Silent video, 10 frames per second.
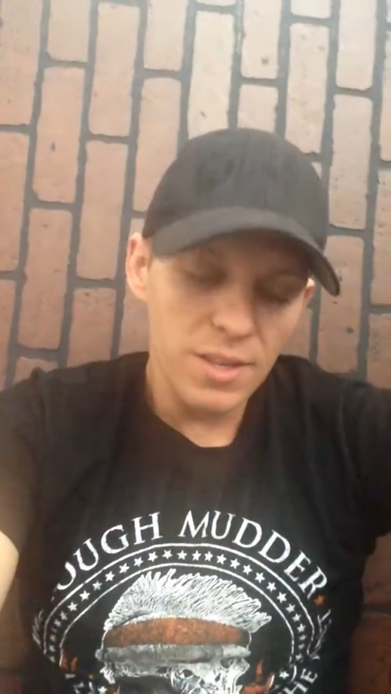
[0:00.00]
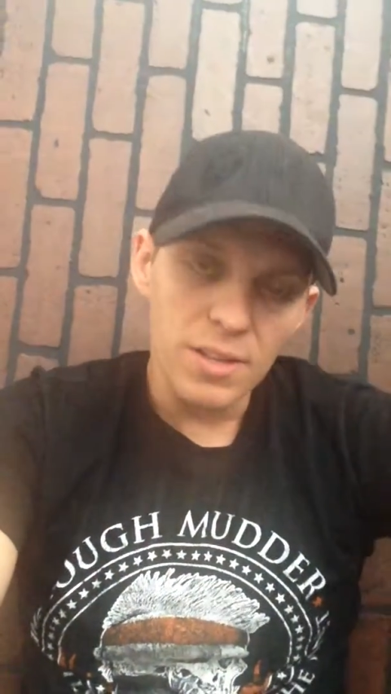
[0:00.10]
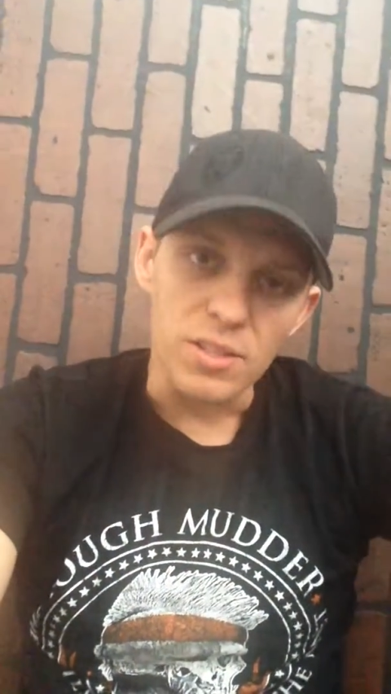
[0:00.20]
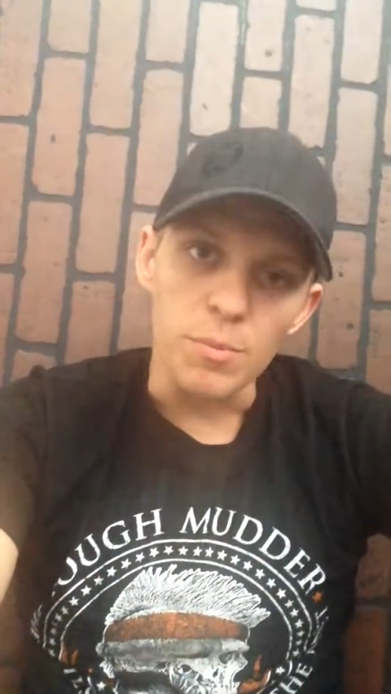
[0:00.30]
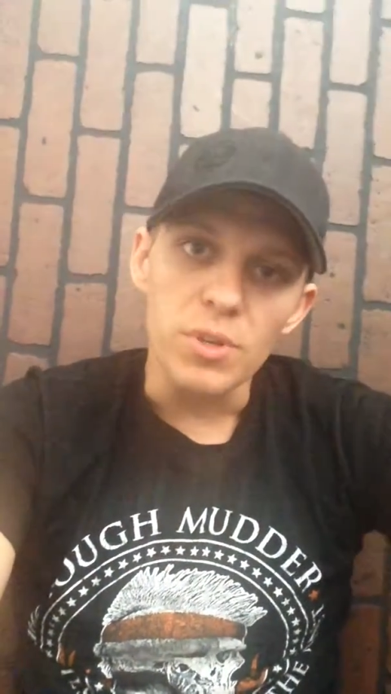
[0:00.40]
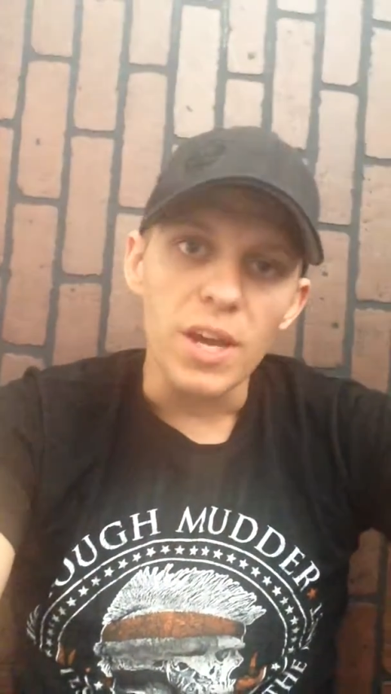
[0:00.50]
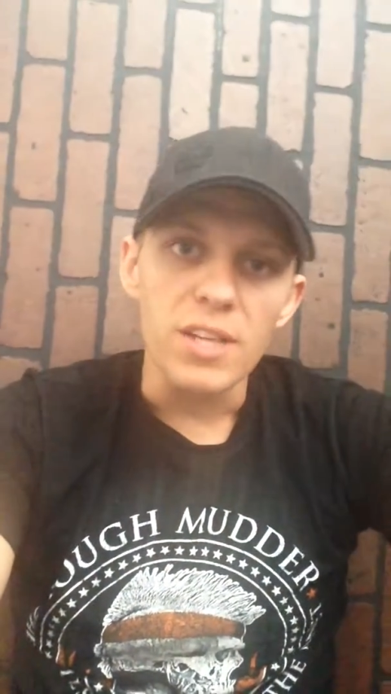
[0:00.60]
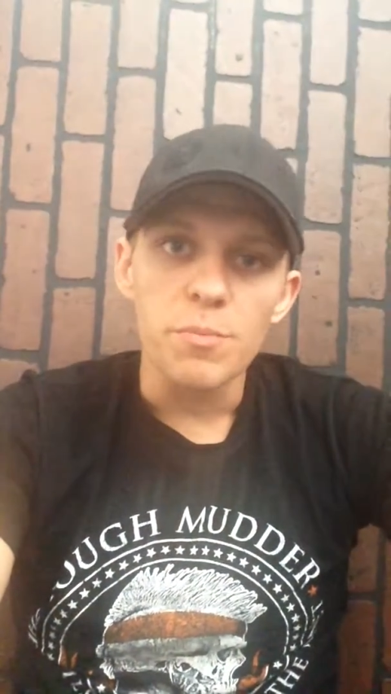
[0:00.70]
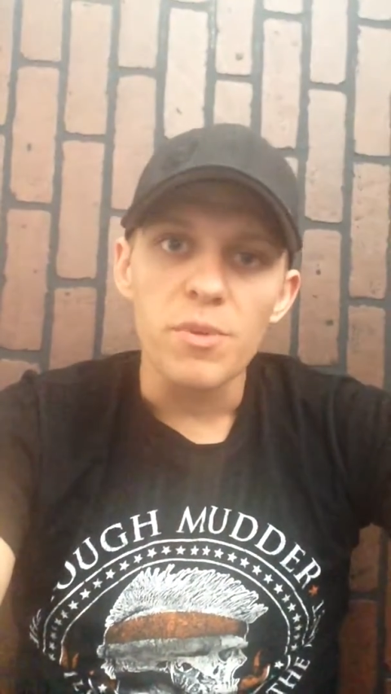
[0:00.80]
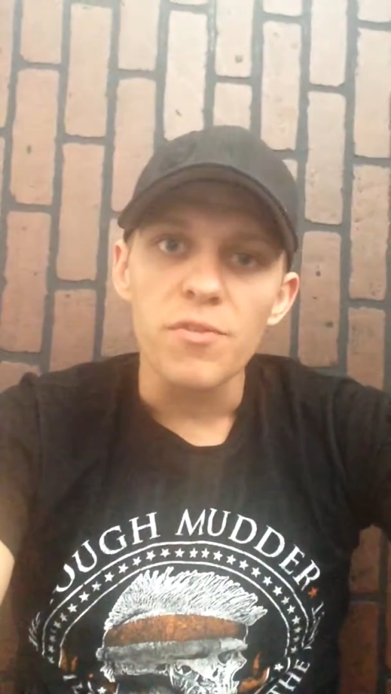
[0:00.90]
Some of you
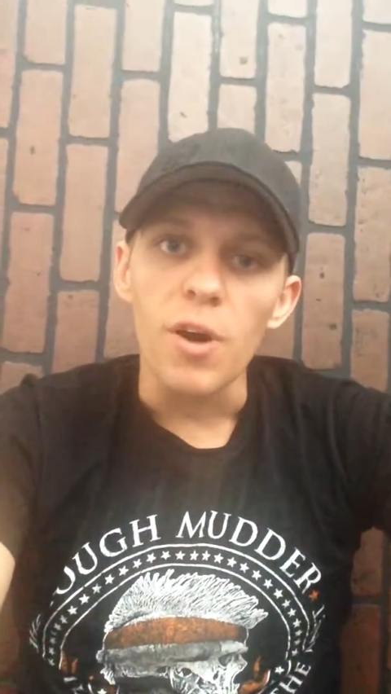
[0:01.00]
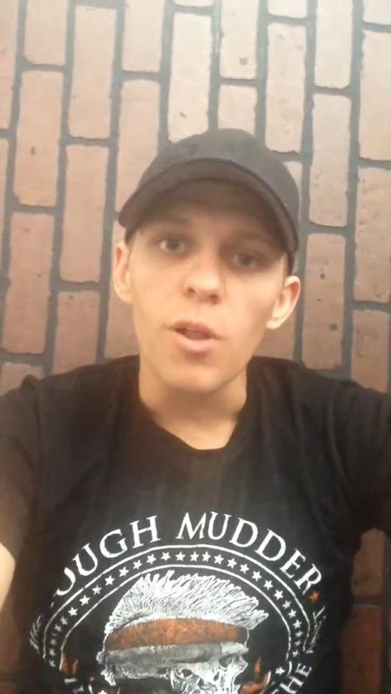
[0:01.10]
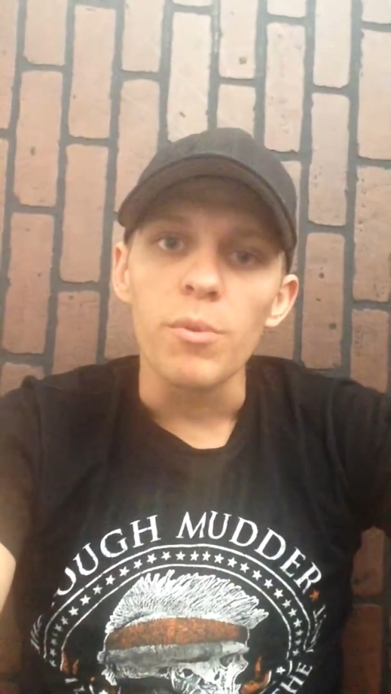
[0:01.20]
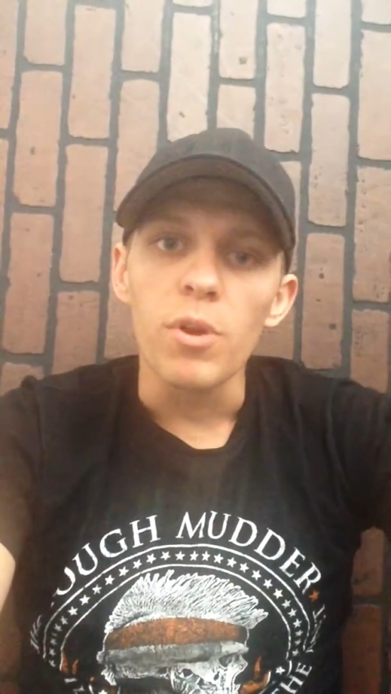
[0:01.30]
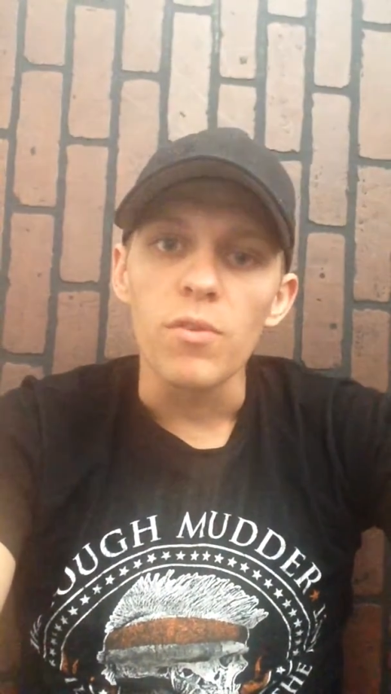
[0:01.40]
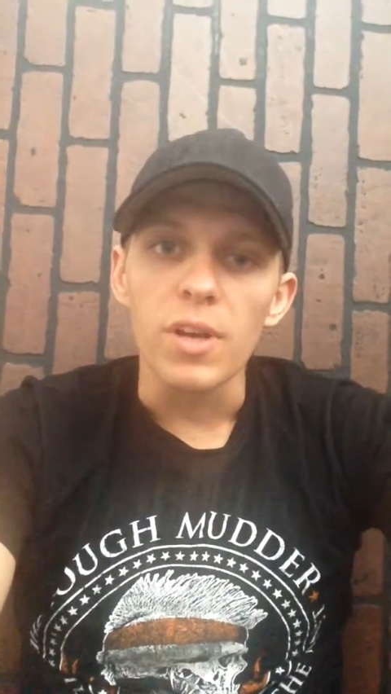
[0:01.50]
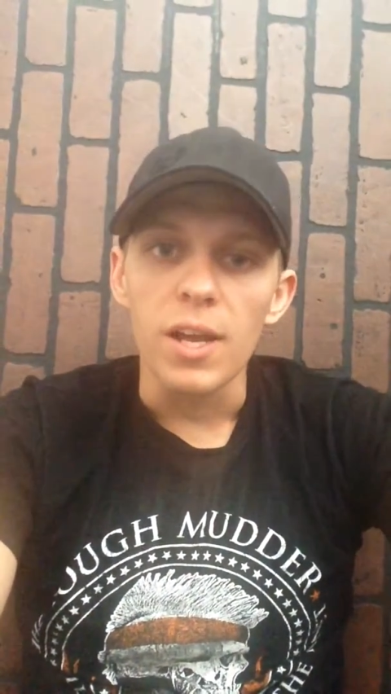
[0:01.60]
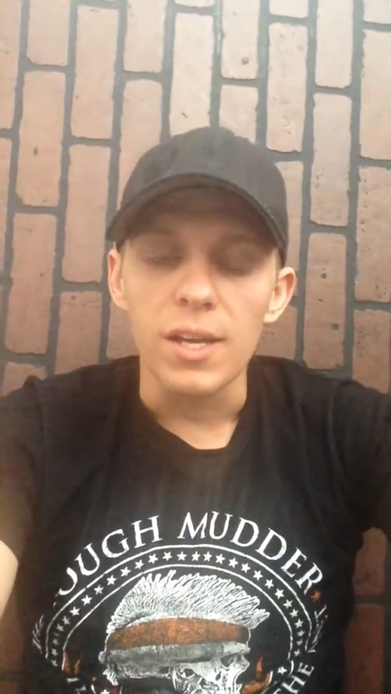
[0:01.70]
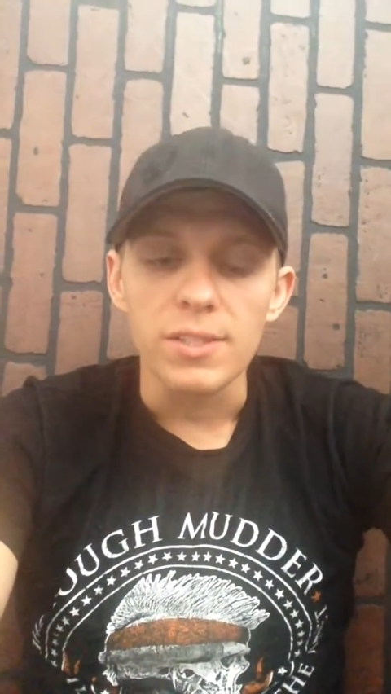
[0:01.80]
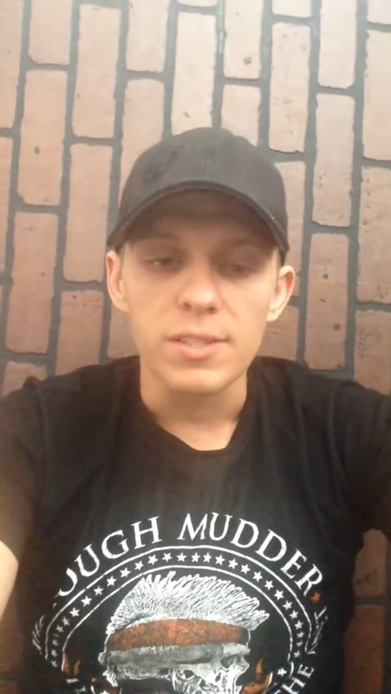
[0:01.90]
guys have been following me over the
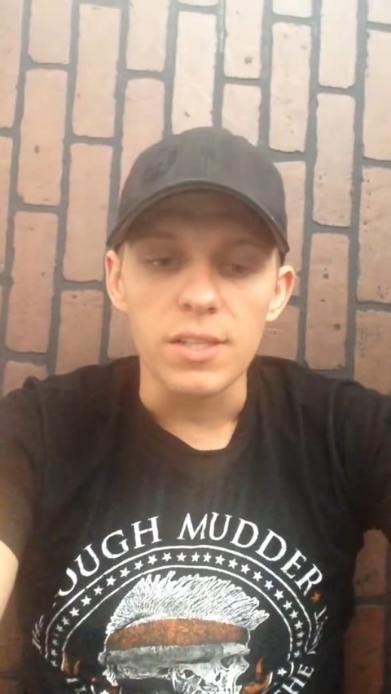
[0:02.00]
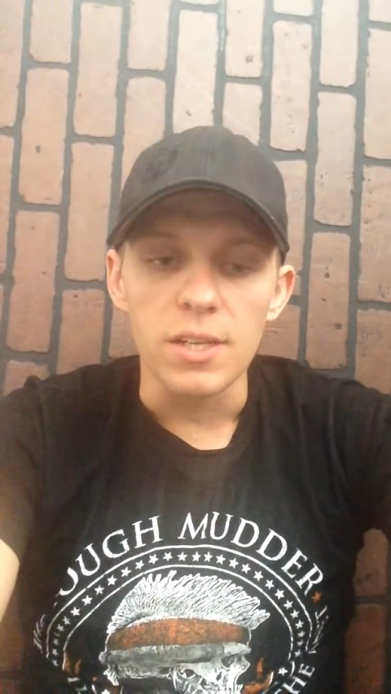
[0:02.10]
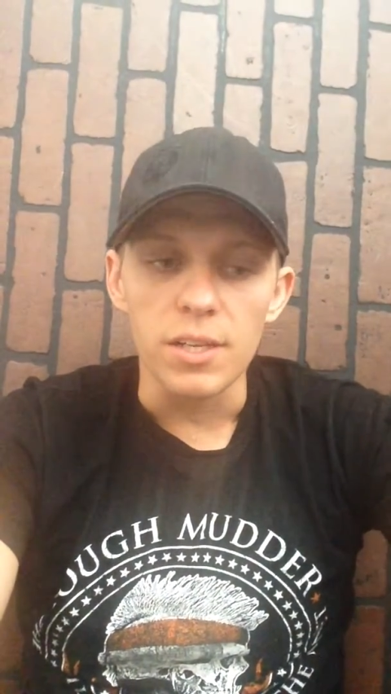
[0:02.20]
last uh,